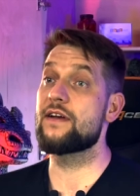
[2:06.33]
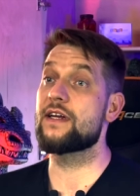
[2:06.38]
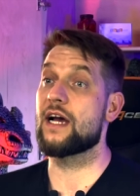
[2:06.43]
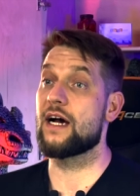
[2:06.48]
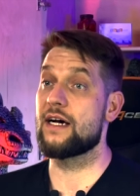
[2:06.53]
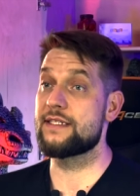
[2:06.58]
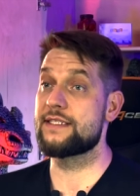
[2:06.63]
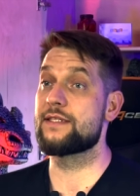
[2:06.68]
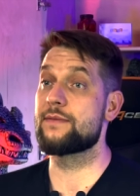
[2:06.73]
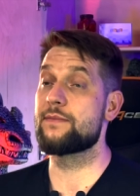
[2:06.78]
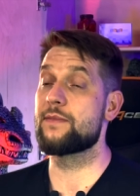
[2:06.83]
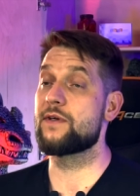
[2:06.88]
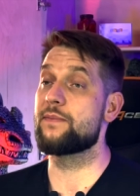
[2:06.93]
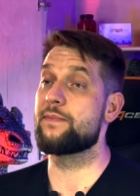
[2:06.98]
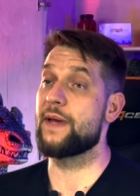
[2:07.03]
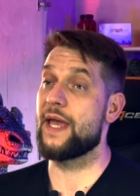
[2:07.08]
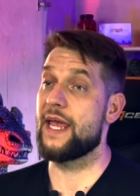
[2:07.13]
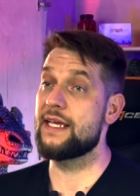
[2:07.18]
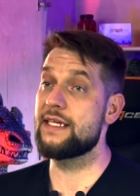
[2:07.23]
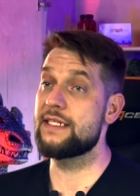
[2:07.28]
customer
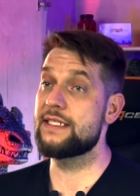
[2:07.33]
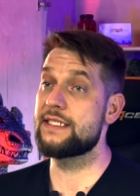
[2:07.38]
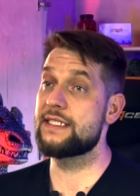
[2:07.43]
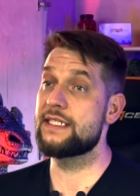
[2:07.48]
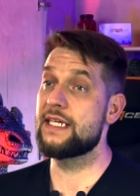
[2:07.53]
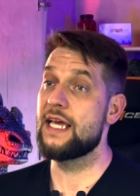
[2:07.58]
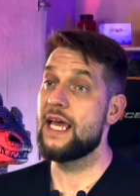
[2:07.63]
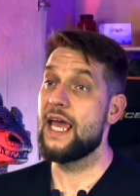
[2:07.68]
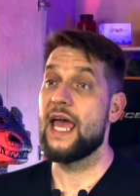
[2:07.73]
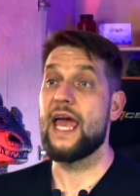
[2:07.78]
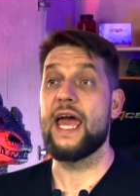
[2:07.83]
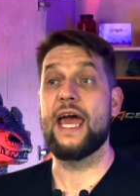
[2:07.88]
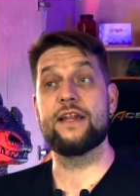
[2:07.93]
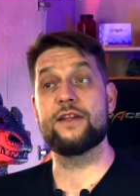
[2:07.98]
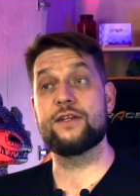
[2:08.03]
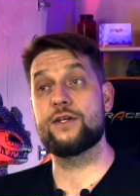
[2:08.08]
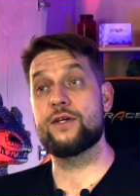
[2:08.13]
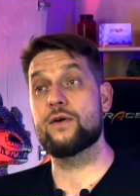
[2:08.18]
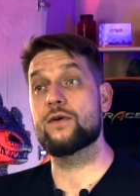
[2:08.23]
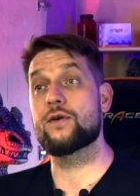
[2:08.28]
base and
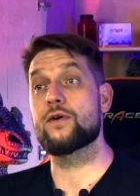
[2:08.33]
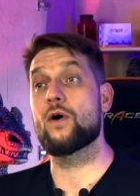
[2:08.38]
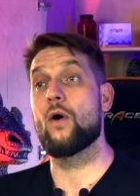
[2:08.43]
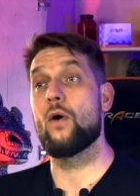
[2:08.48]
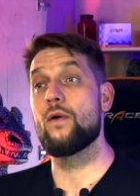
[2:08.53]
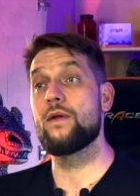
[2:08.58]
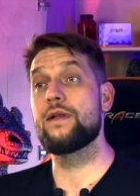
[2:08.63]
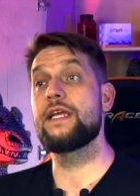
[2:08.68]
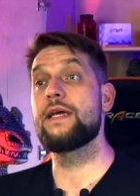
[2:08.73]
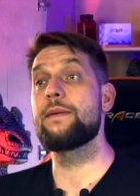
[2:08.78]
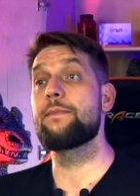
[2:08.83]
you only